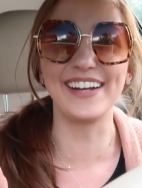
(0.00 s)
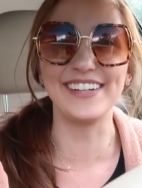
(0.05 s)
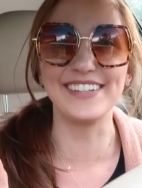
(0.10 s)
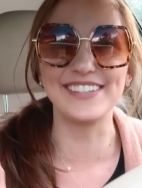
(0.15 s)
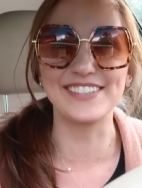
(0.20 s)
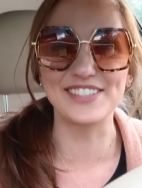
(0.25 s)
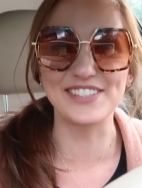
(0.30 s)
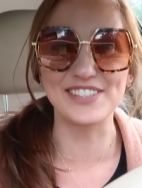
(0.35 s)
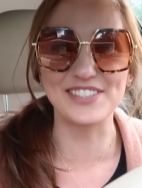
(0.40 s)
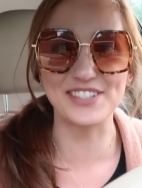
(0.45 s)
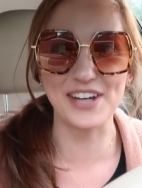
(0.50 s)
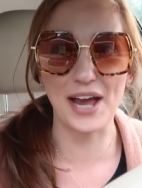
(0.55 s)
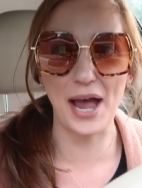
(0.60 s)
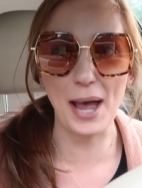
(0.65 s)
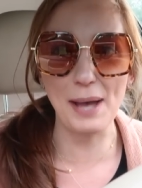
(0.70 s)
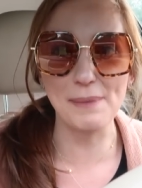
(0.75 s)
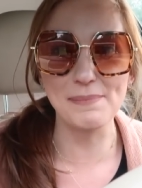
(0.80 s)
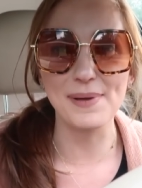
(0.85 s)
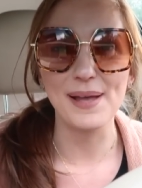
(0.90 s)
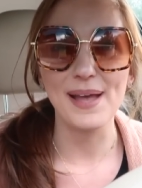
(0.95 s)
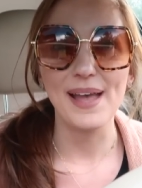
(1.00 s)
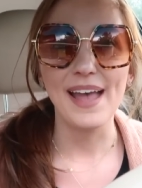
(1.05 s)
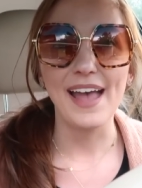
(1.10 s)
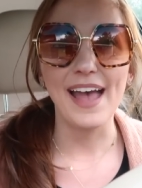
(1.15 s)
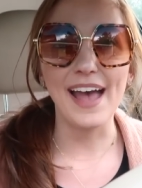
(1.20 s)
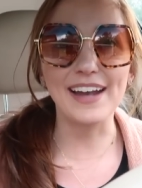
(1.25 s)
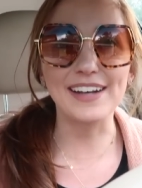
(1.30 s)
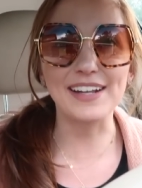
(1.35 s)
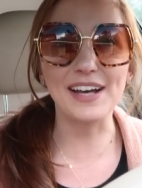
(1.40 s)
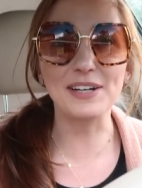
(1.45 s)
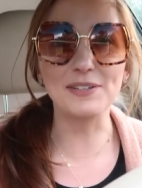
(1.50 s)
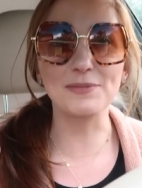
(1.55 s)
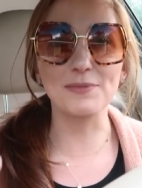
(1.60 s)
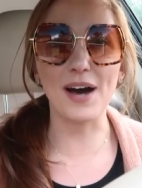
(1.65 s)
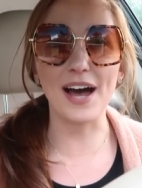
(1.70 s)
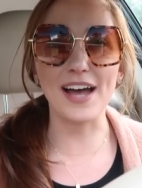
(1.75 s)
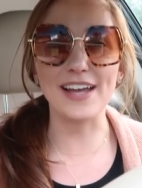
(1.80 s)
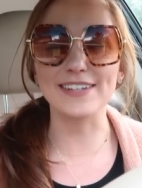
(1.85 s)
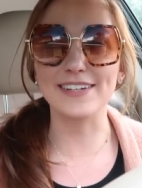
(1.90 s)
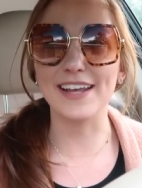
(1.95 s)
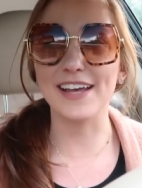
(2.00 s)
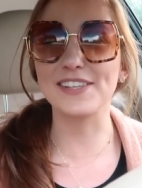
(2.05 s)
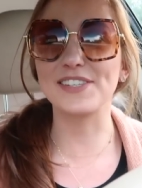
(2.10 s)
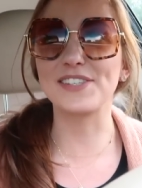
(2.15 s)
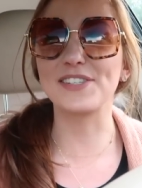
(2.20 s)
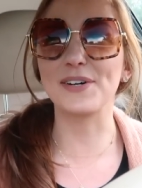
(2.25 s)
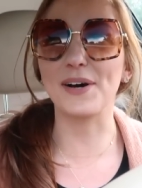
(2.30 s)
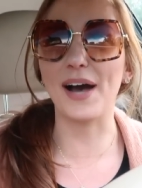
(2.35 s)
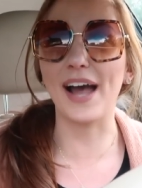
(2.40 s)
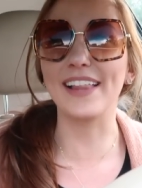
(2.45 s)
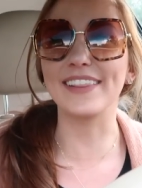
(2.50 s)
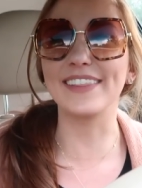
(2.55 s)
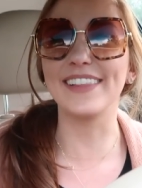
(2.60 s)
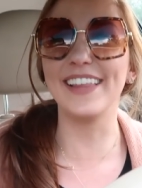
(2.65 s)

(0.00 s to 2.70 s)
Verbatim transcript: I need to stop and unwind. And so I